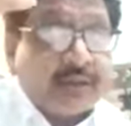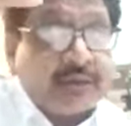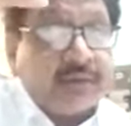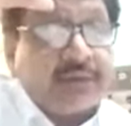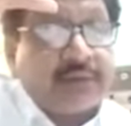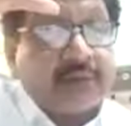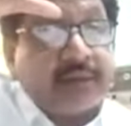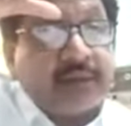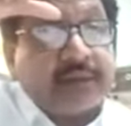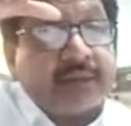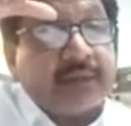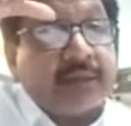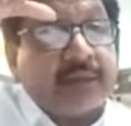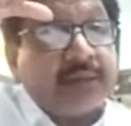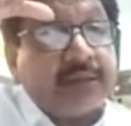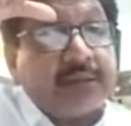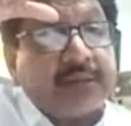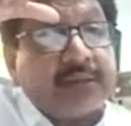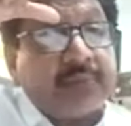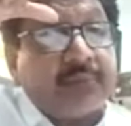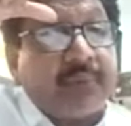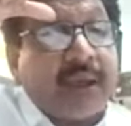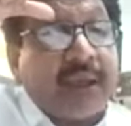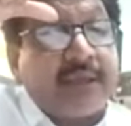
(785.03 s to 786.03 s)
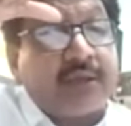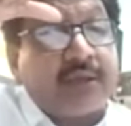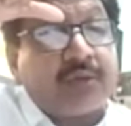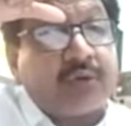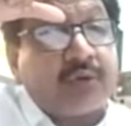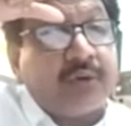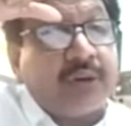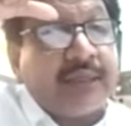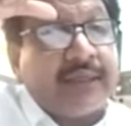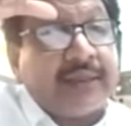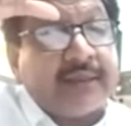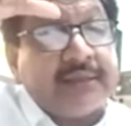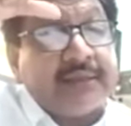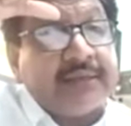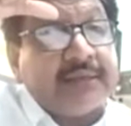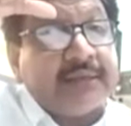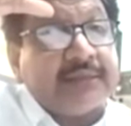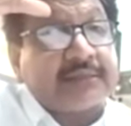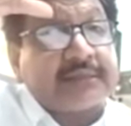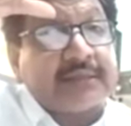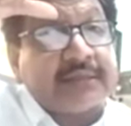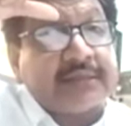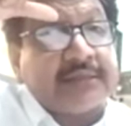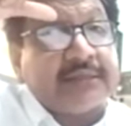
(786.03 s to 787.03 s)
the microlaryngeal
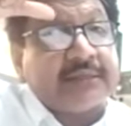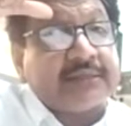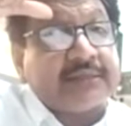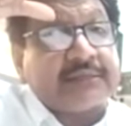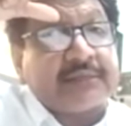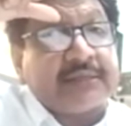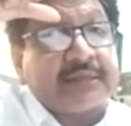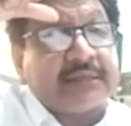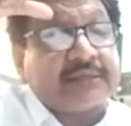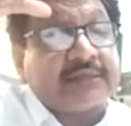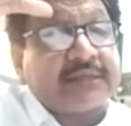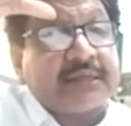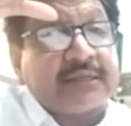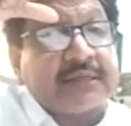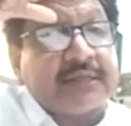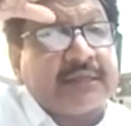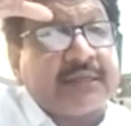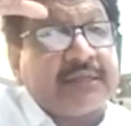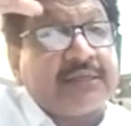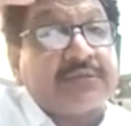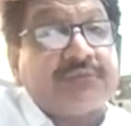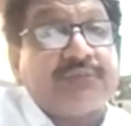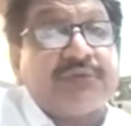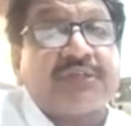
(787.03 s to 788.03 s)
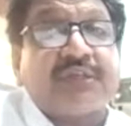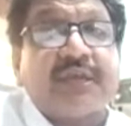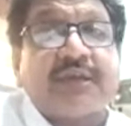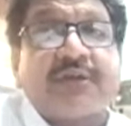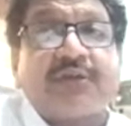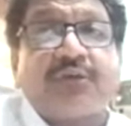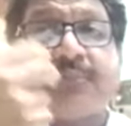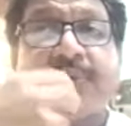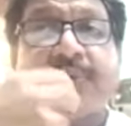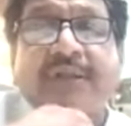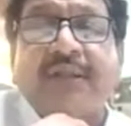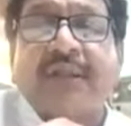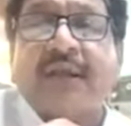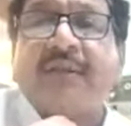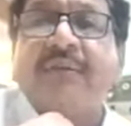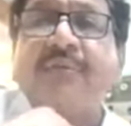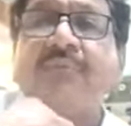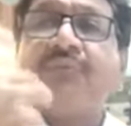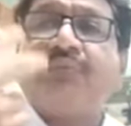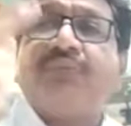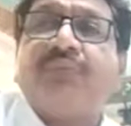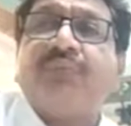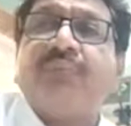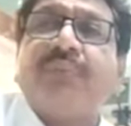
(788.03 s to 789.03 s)
surgeries, the surgeries which are to be
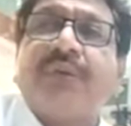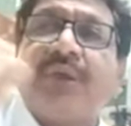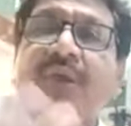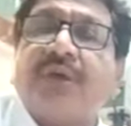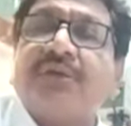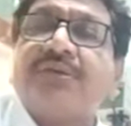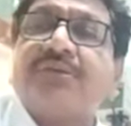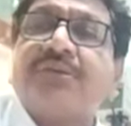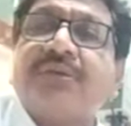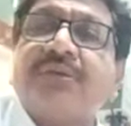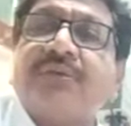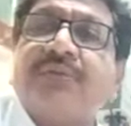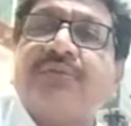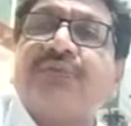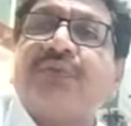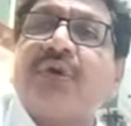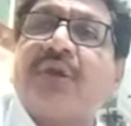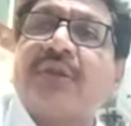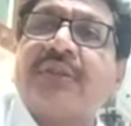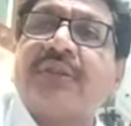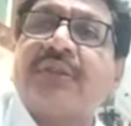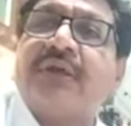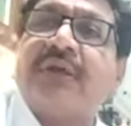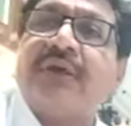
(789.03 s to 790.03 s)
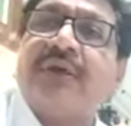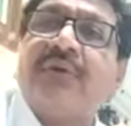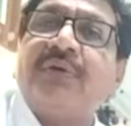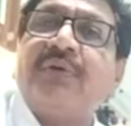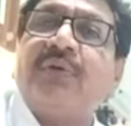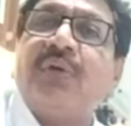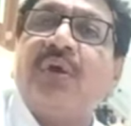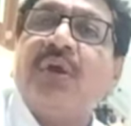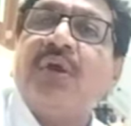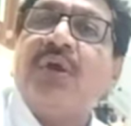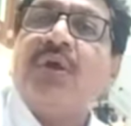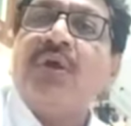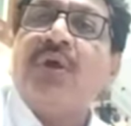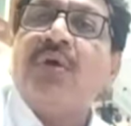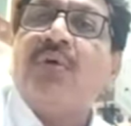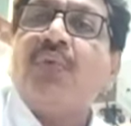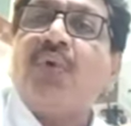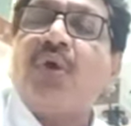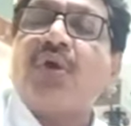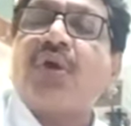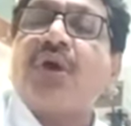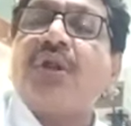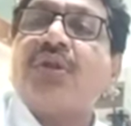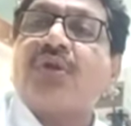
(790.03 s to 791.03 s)
done because for the
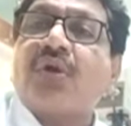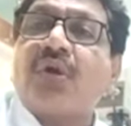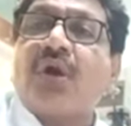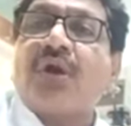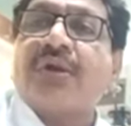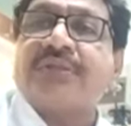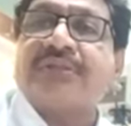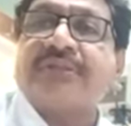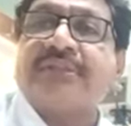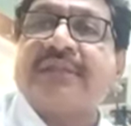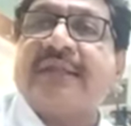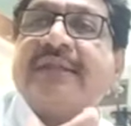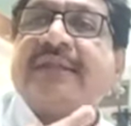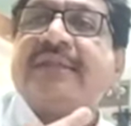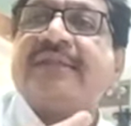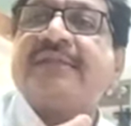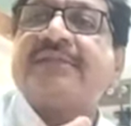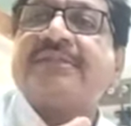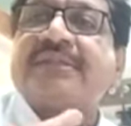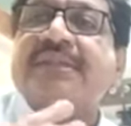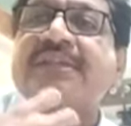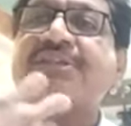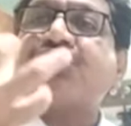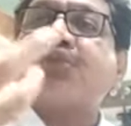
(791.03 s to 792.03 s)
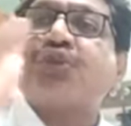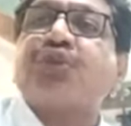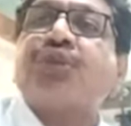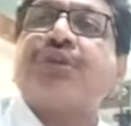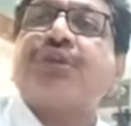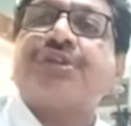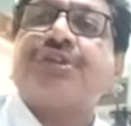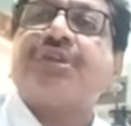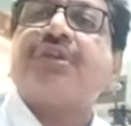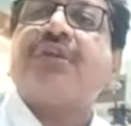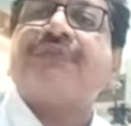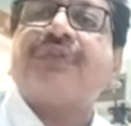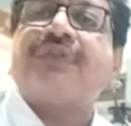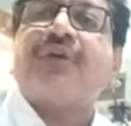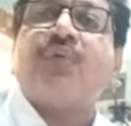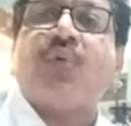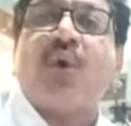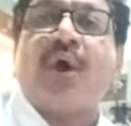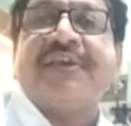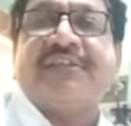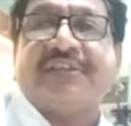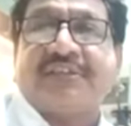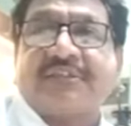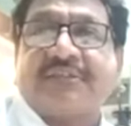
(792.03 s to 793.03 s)
vocal cords, that is restoration of the
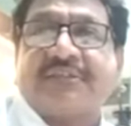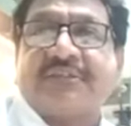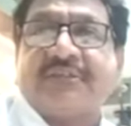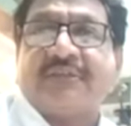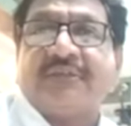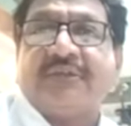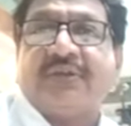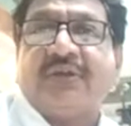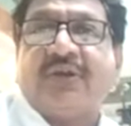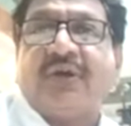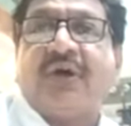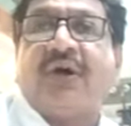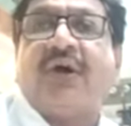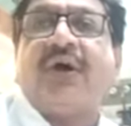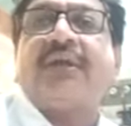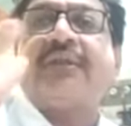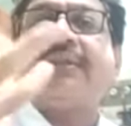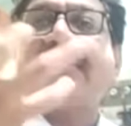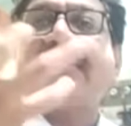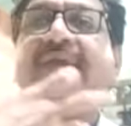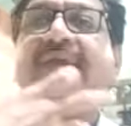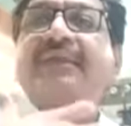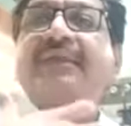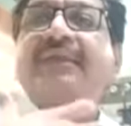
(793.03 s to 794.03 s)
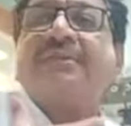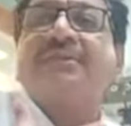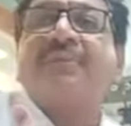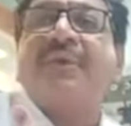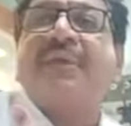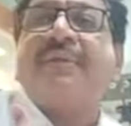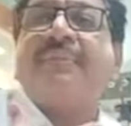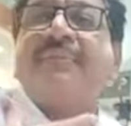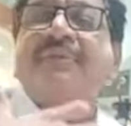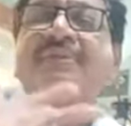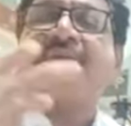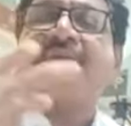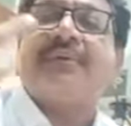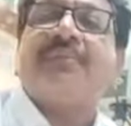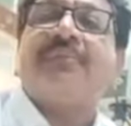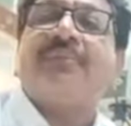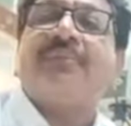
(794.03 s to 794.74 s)
voice, or there is might be some